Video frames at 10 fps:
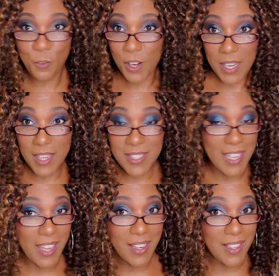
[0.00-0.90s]
forget to
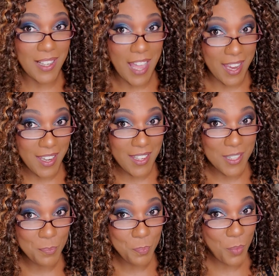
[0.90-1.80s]
hit
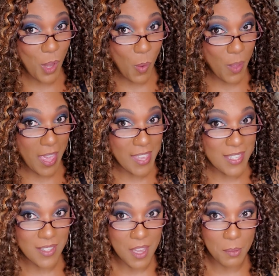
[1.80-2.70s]
like, okay?
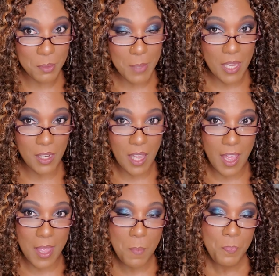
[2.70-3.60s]
Because it helps me out a
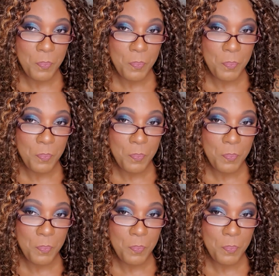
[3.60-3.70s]
lot.